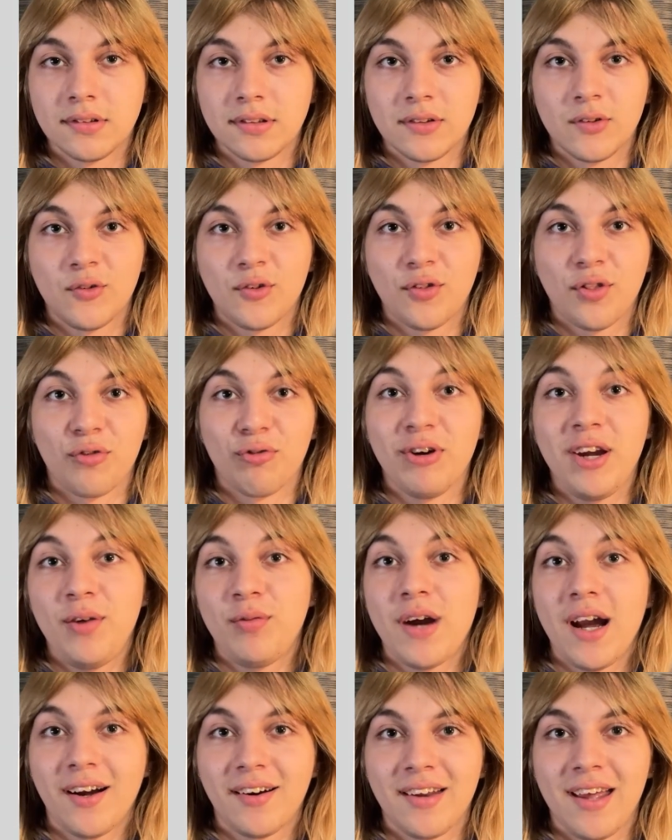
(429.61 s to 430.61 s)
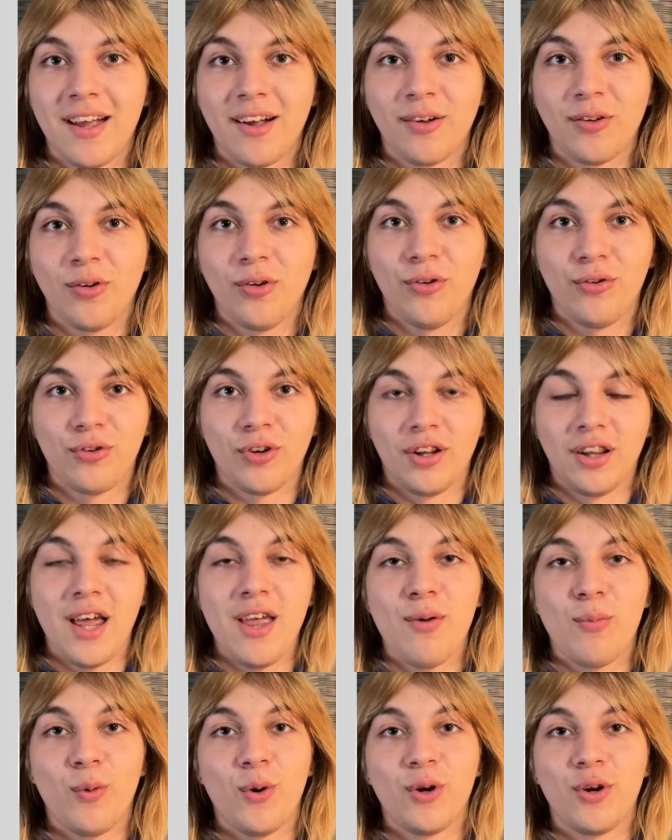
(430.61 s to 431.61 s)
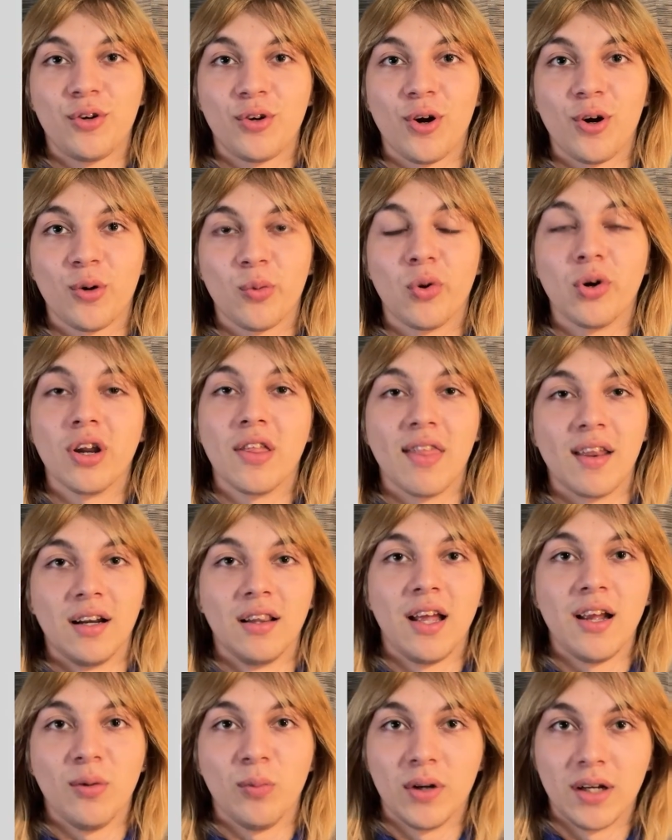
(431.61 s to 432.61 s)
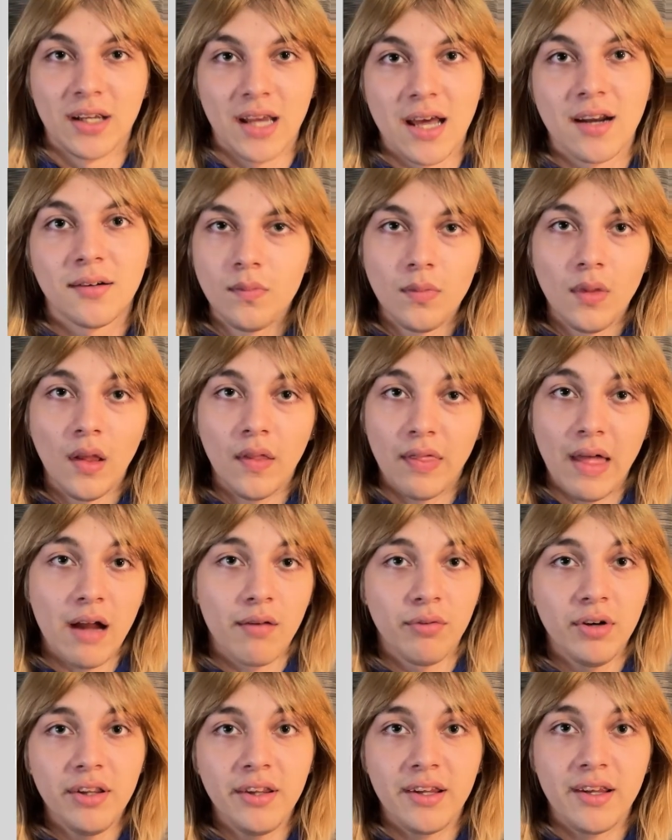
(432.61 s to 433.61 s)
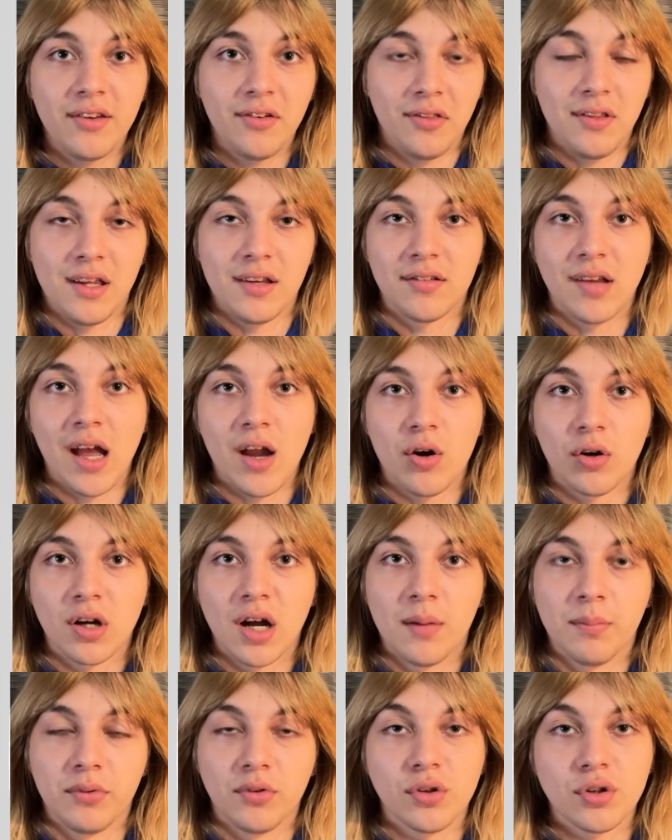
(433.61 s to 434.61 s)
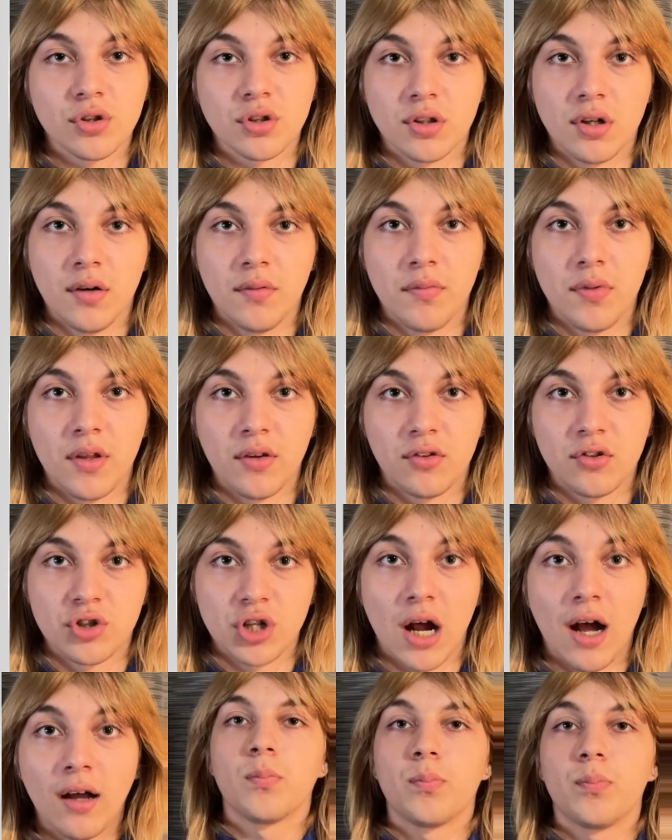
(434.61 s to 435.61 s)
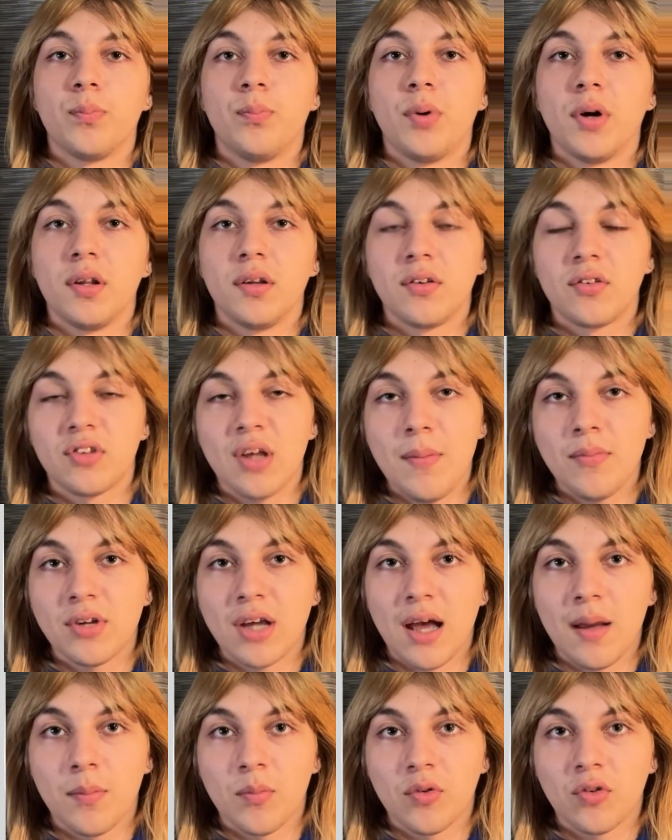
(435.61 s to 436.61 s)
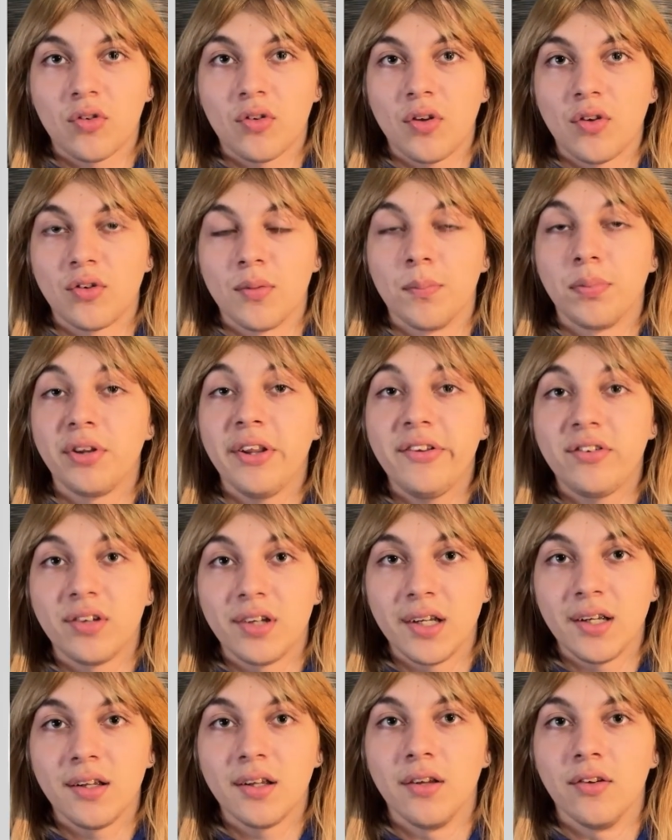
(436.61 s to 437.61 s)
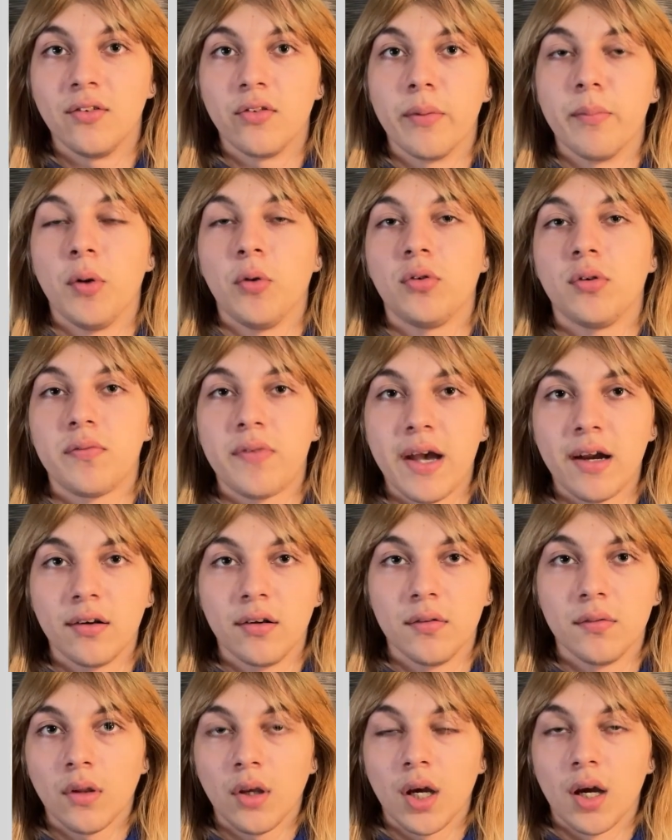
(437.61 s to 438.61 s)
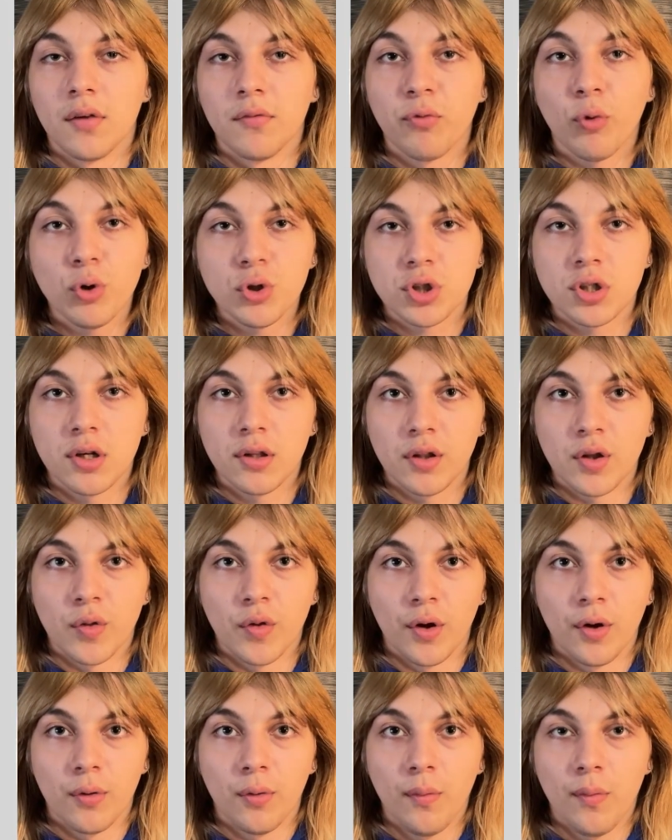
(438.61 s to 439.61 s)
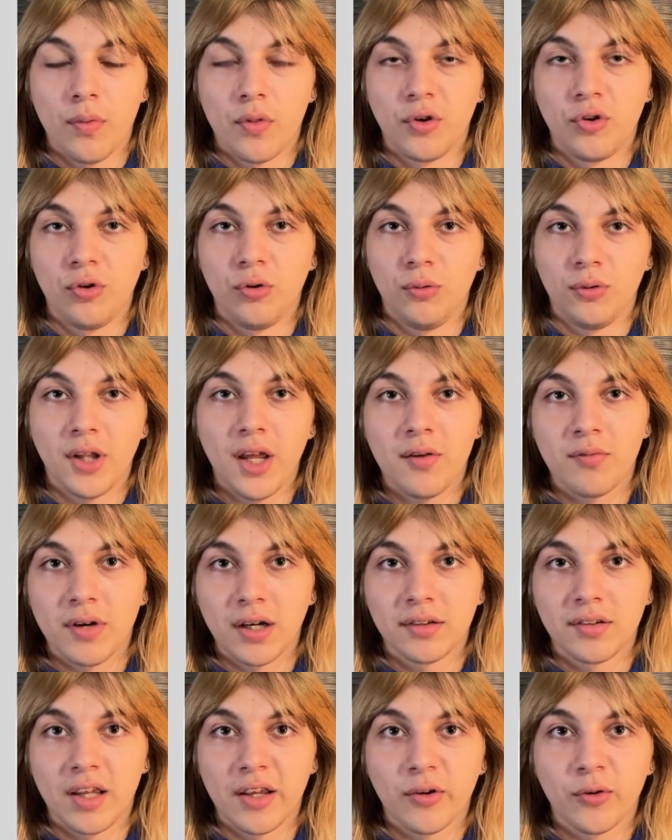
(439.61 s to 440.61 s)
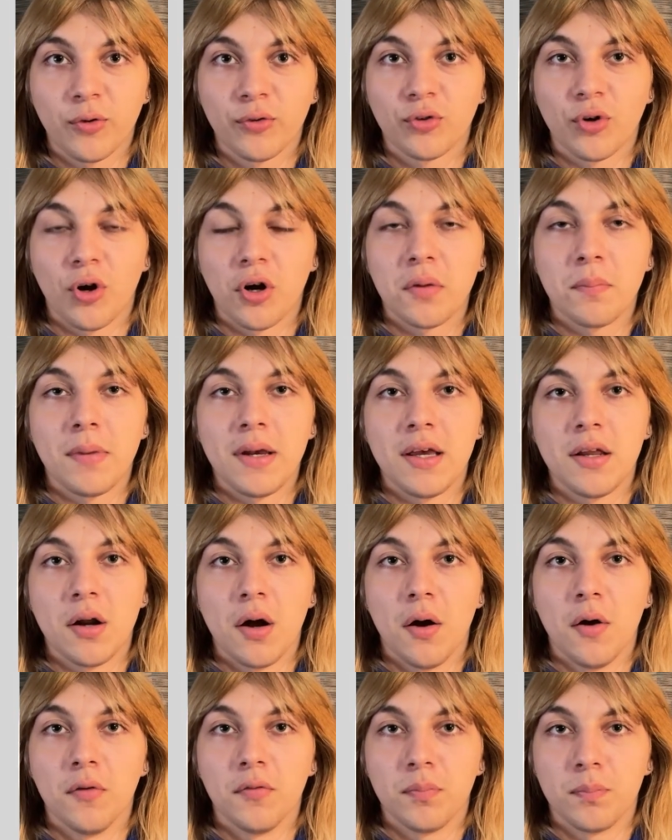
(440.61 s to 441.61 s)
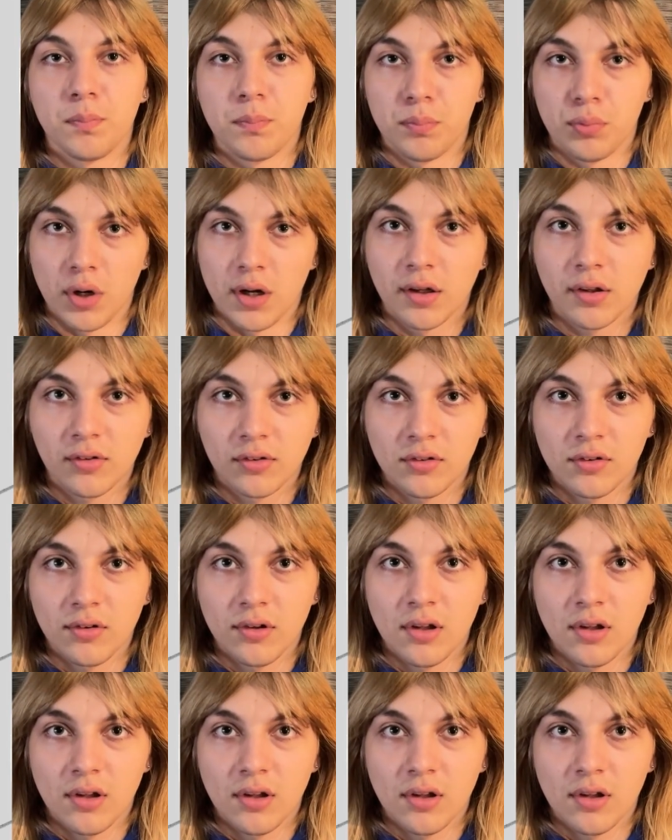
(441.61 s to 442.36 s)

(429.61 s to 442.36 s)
It's 3 rectangles, a light one, a dark one, and then a light one again. That really is the entire composition of this shot. But sometimes simplicity is the most effective. Unfortunately, though, the 2 light rectangles are made of bricks.